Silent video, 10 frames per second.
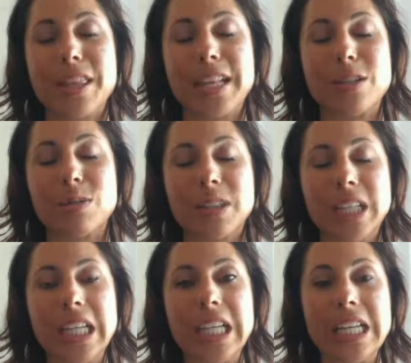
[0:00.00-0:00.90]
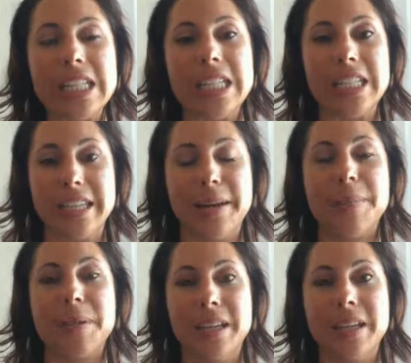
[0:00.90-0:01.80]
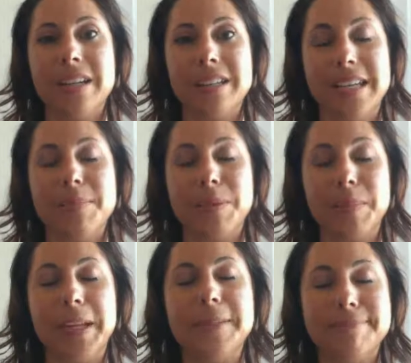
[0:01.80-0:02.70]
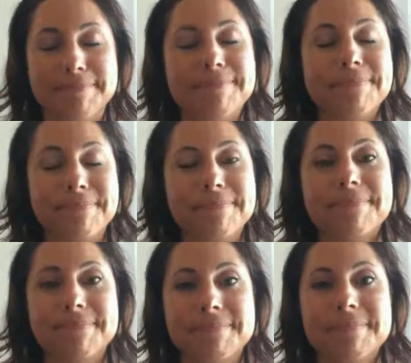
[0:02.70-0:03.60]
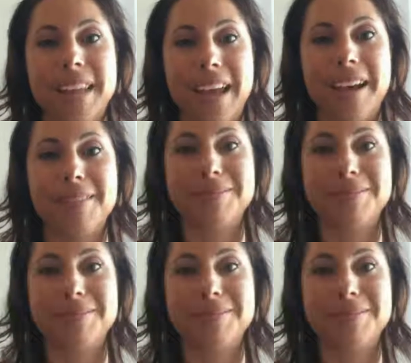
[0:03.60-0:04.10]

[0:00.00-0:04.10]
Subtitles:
that's a really easy tip to implement. Yeah.